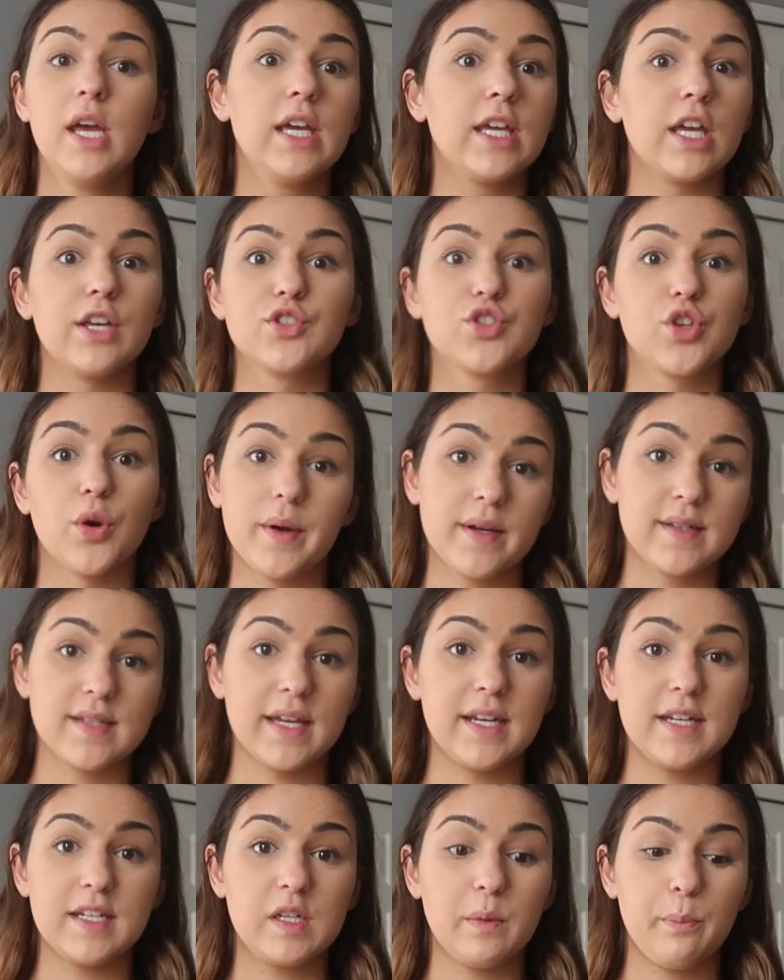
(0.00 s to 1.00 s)
get so
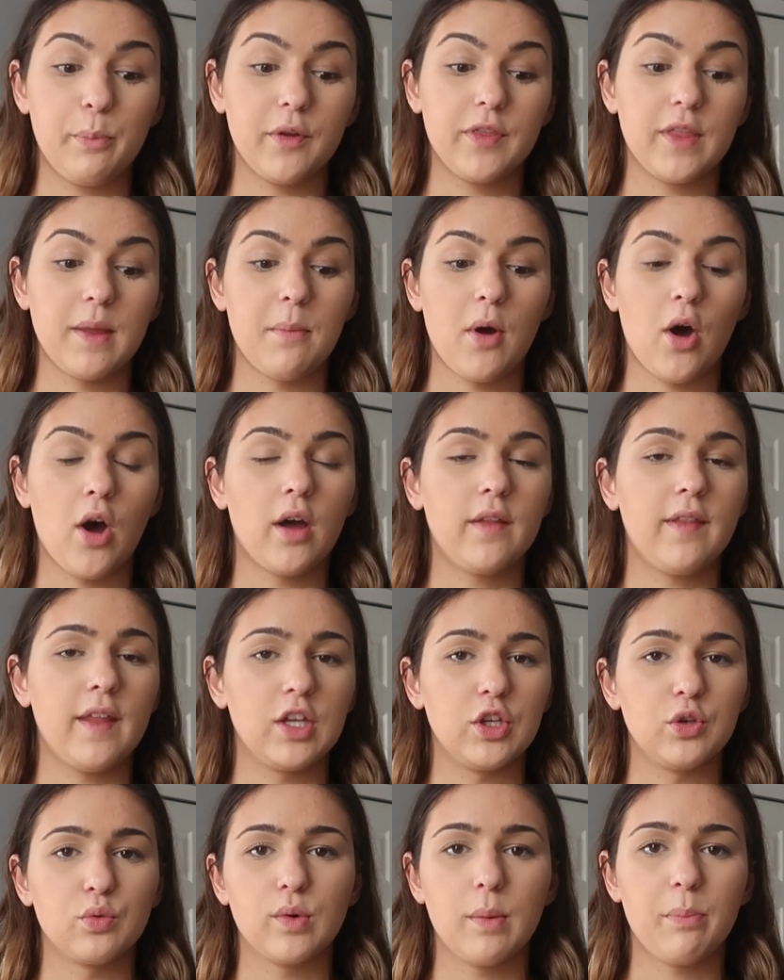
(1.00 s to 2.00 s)
excited to put them on
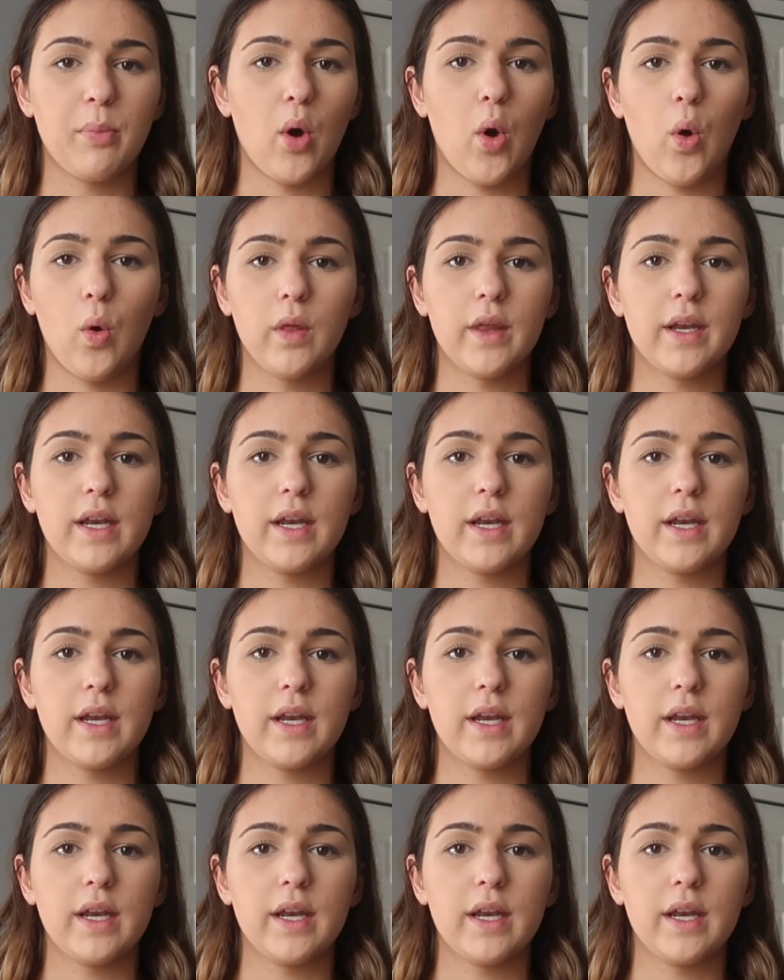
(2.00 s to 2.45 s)
that you rip a hole